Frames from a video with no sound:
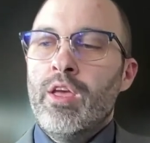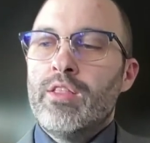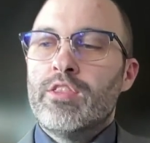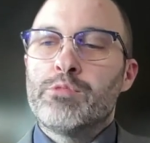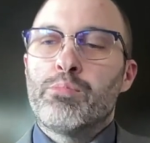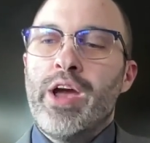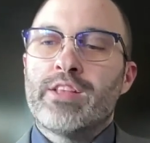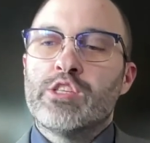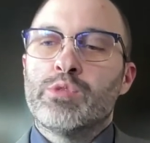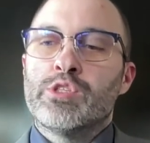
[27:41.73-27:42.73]
This
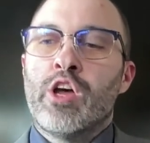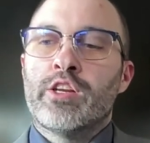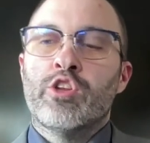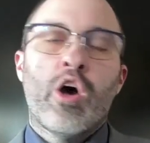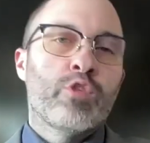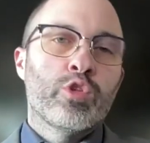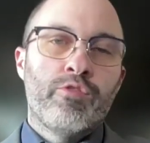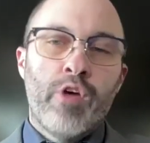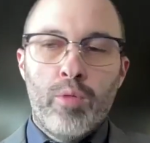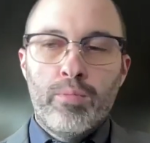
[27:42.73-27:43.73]
practice was not a novel
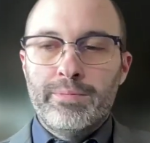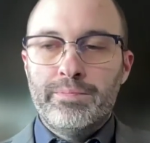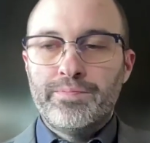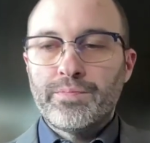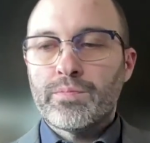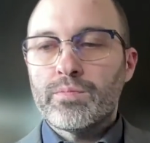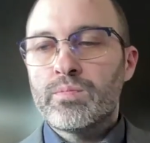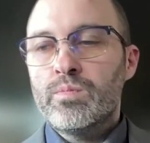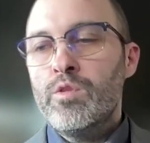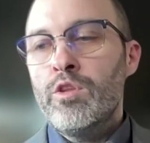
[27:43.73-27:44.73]
development.
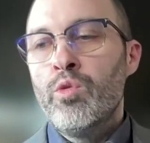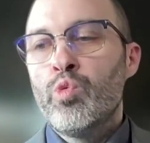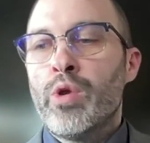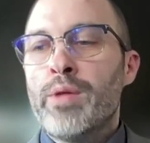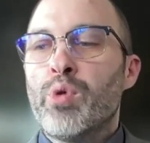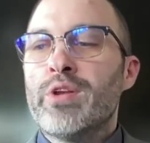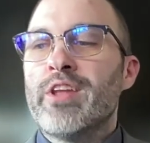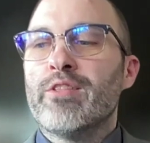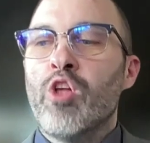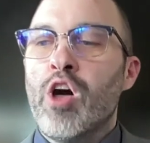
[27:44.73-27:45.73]
Great Britain
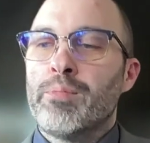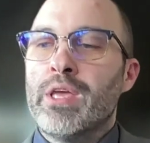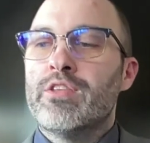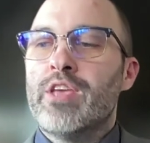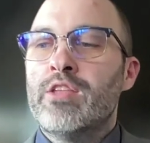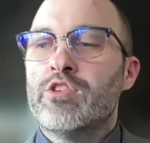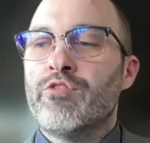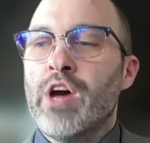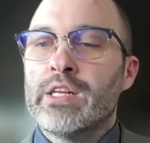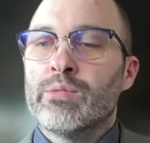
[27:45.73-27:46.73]
had long maintained
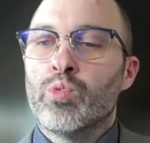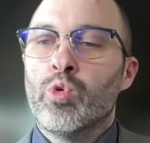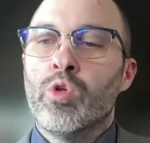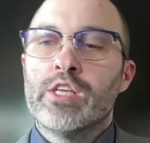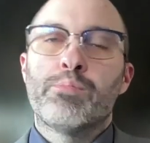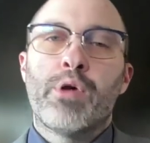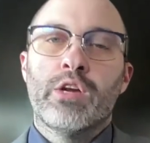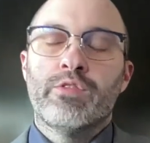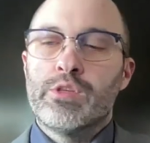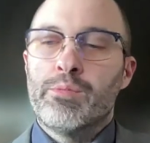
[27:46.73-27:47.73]
divide and rule as
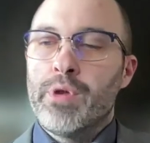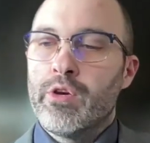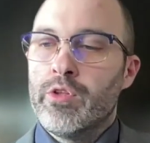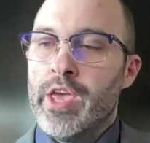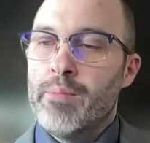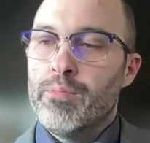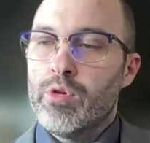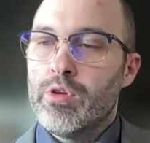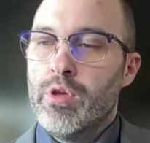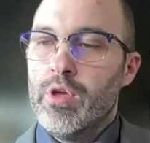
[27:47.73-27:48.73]
part of its imperial handbook.